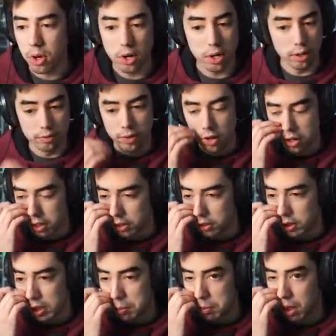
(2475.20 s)
aren't a very good
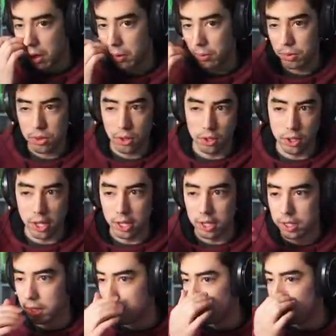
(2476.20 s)
team though. So
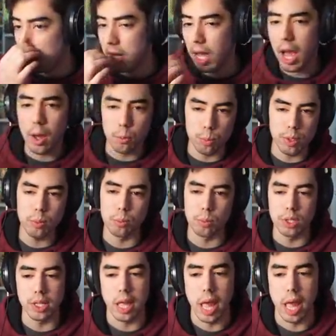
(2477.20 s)
like, we I, we really